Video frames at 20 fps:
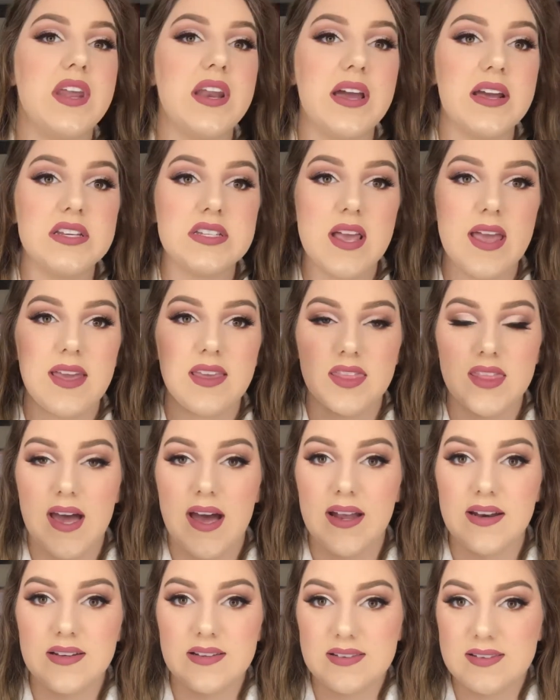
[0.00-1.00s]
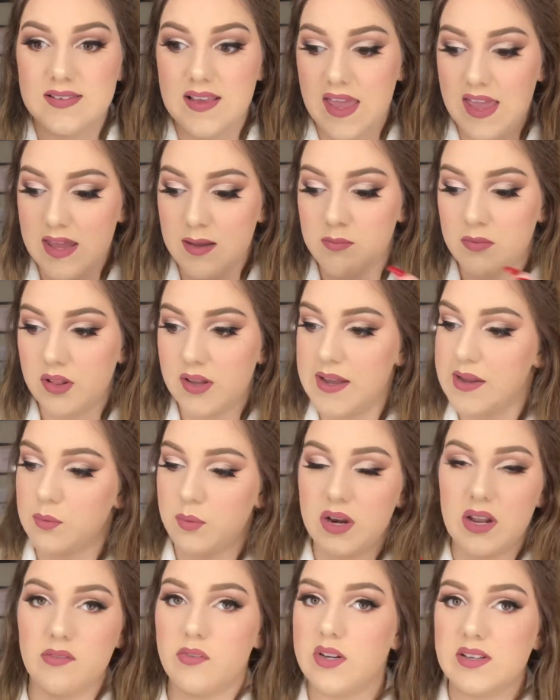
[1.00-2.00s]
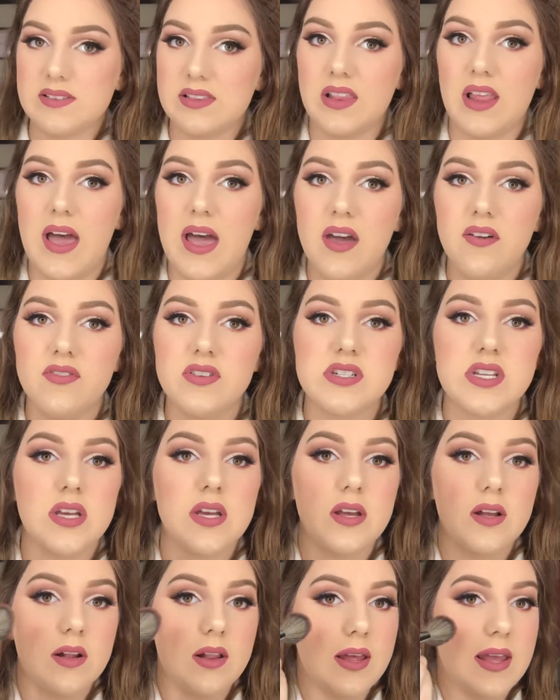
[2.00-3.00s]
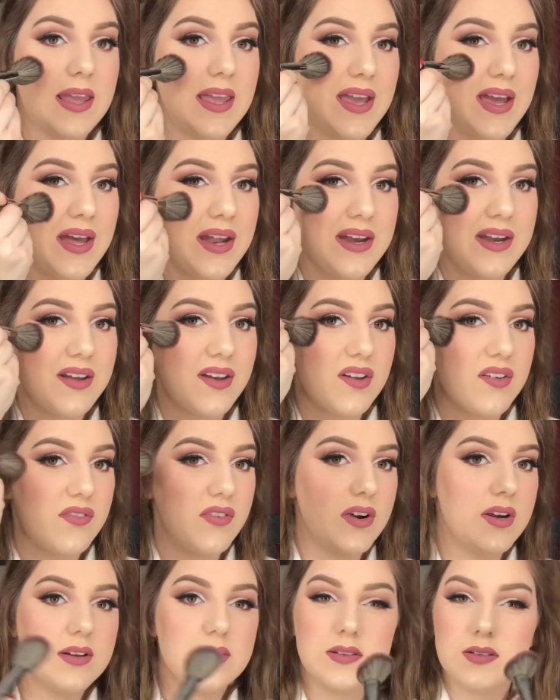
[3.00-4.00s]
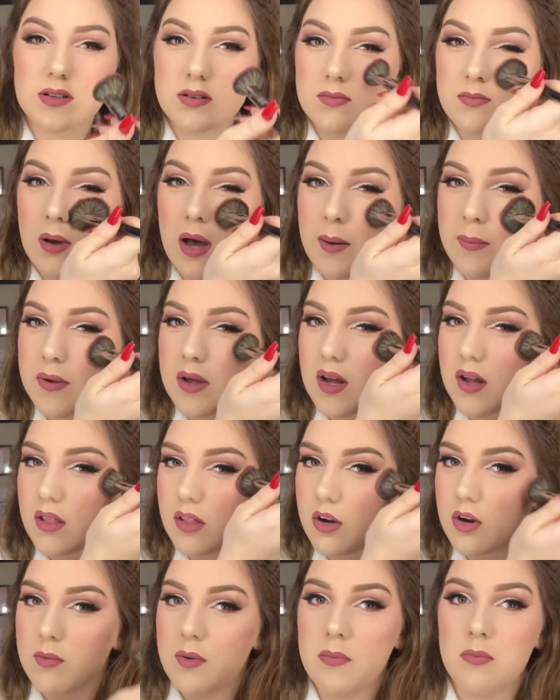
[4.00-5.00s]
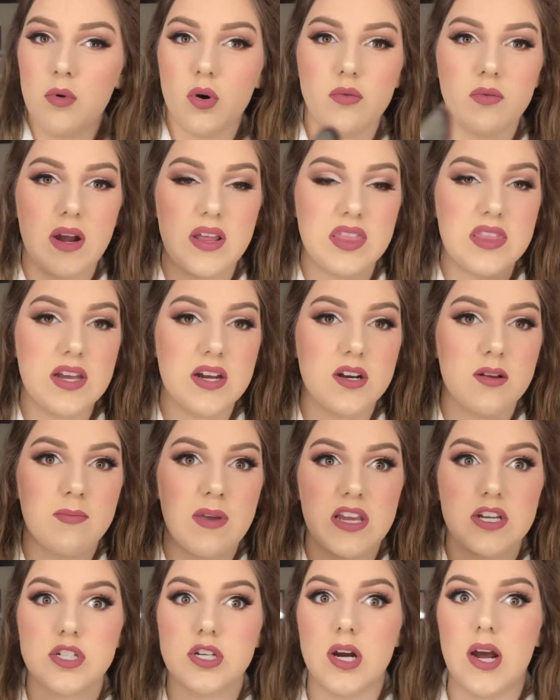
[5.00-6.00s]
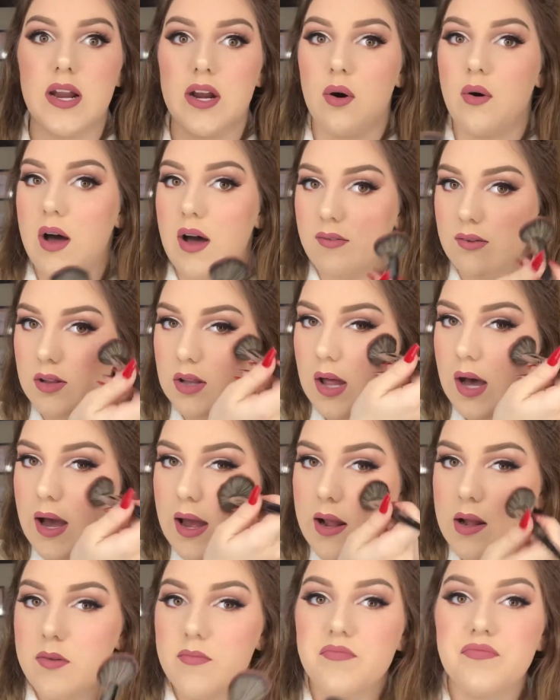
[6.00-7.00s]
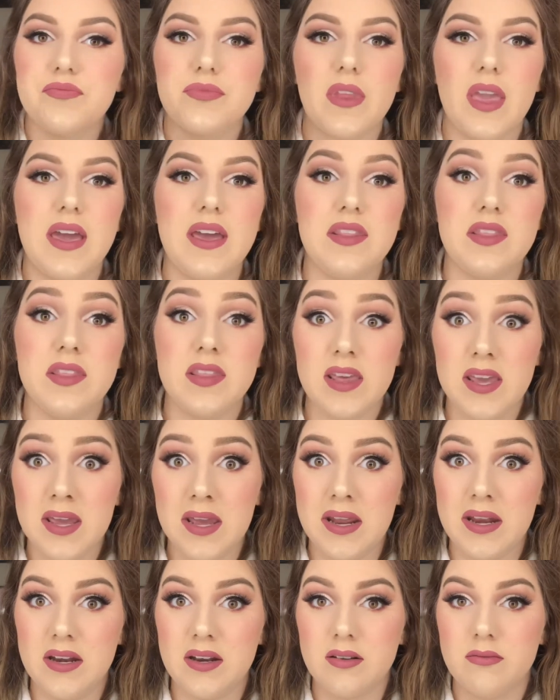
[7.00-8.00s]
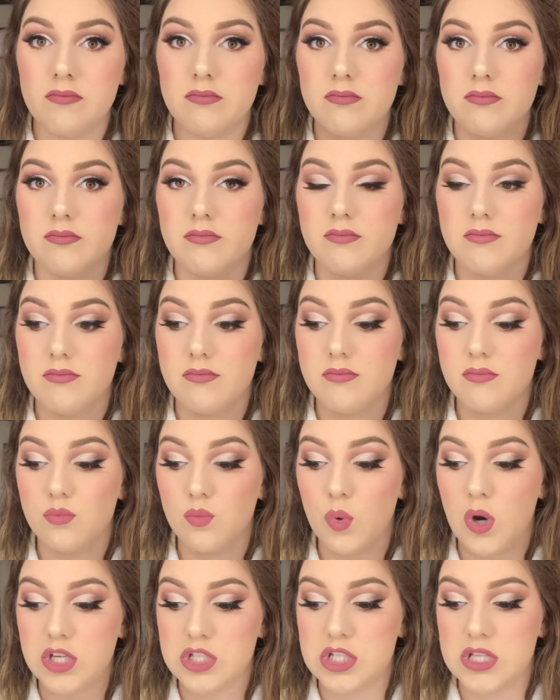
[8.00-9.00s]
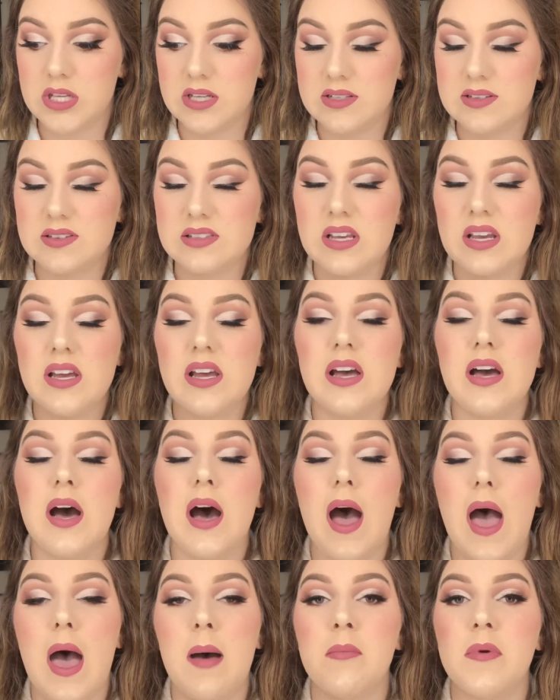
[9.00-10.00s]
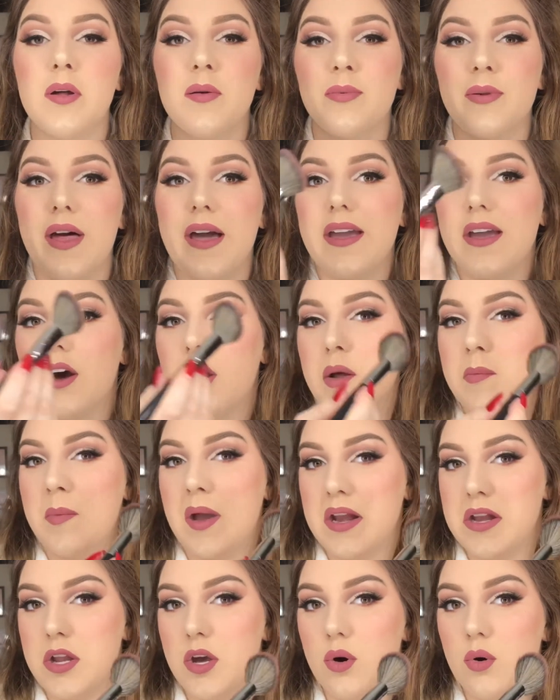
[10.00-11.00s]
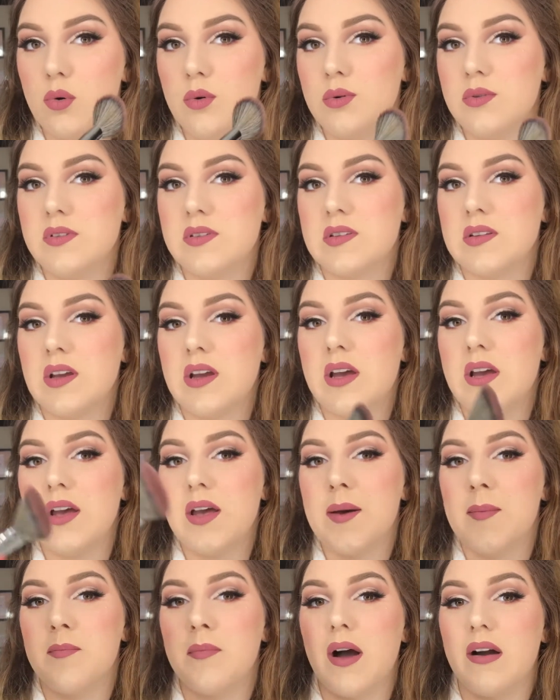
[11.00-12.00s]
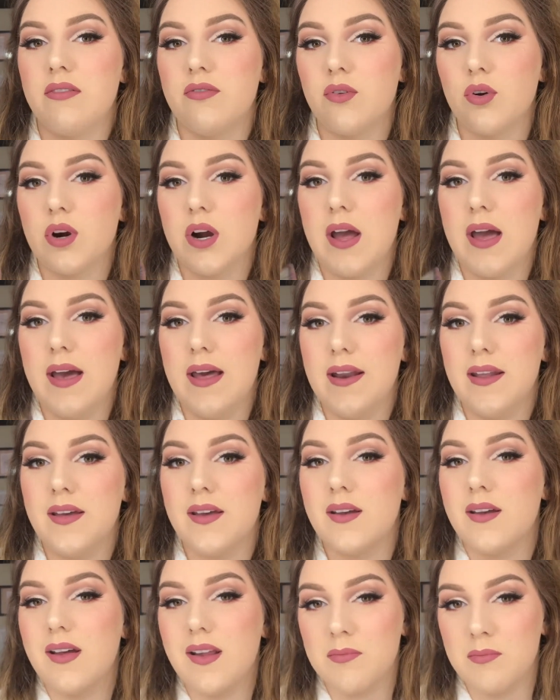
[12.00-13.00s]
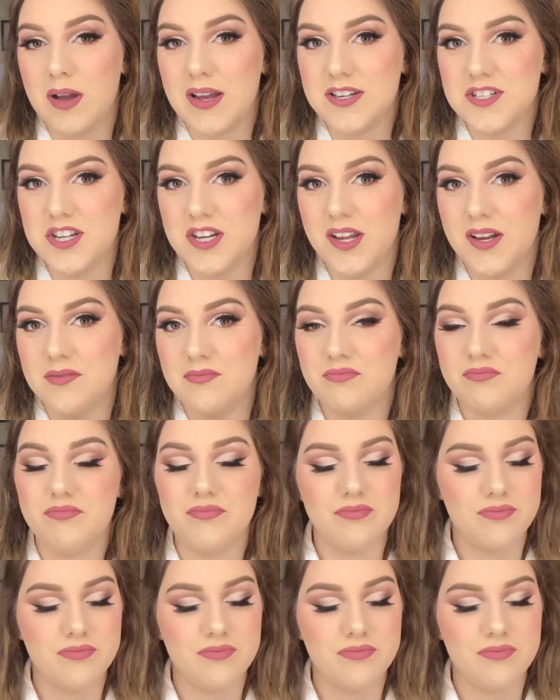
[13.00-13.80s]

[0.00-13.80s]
Then I take that same, like whatever's left, And first, pop it a little bit more right there to make sure I don't have a lot. And then, watch this. I'm going to apply it on my nose, my forehead, and my chin.